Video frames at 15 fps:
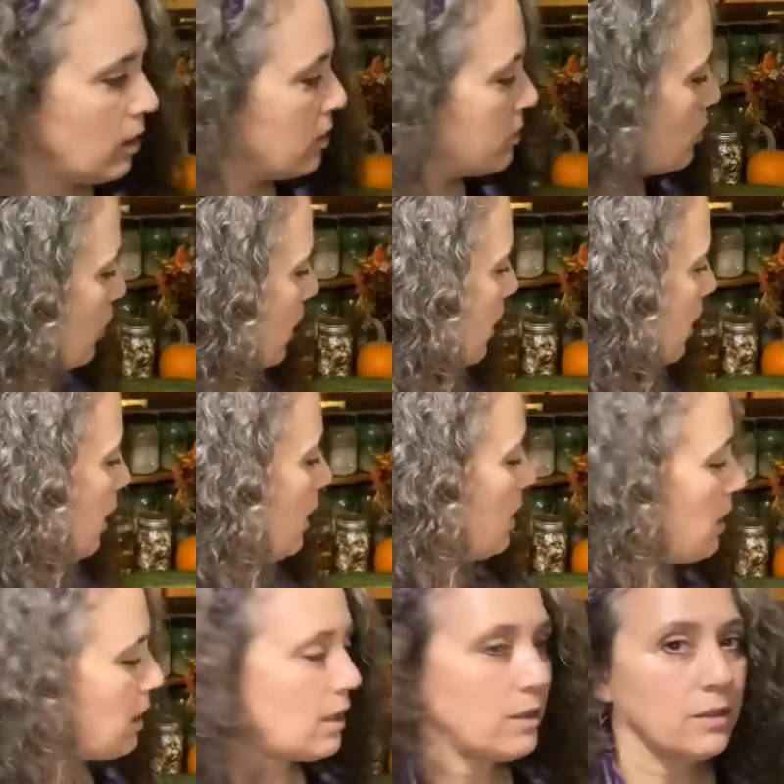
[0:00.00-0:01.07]
So I,
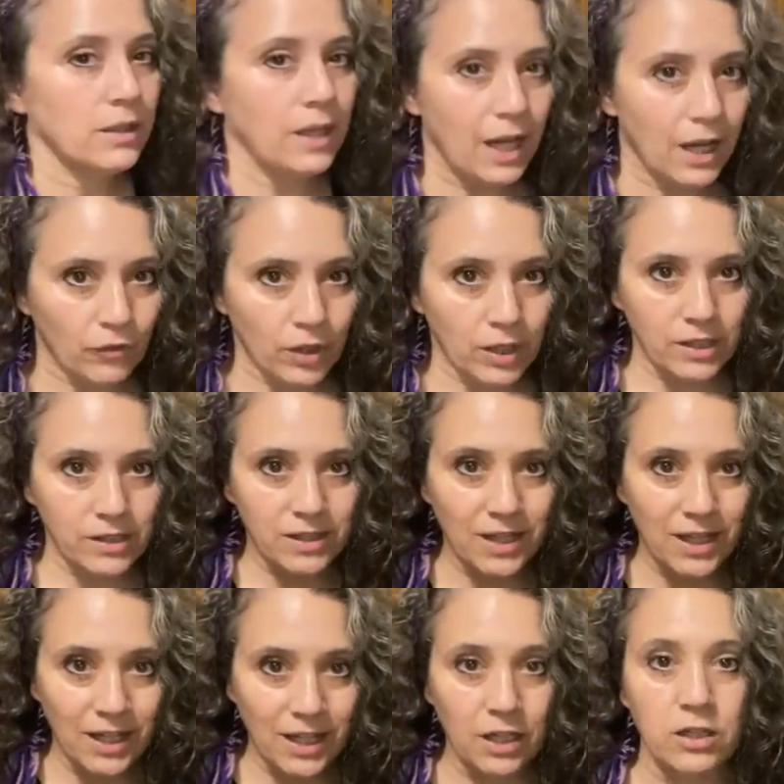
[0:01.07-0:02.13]
I everything's
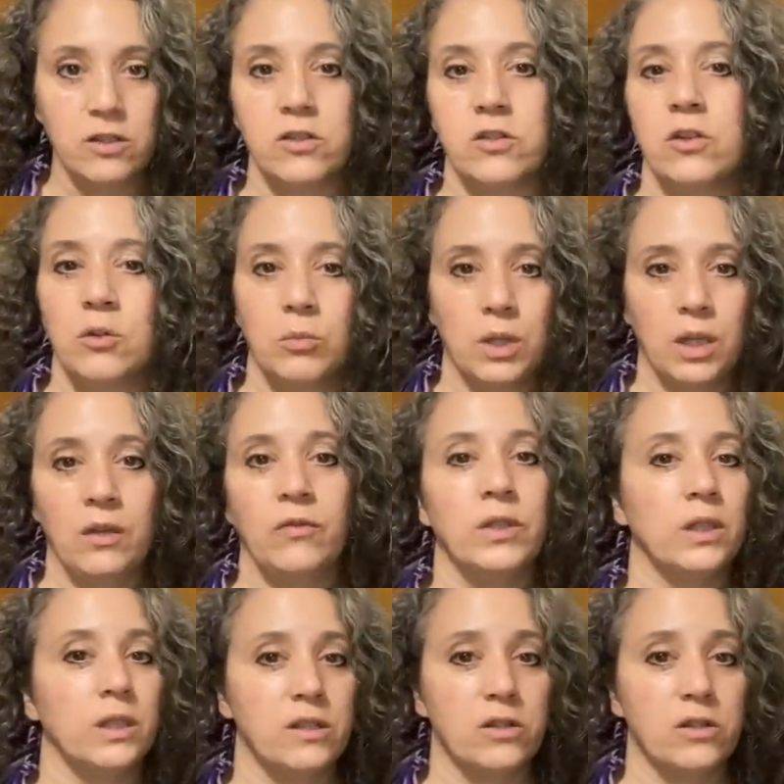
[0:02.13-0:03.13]
getting consumed evenly.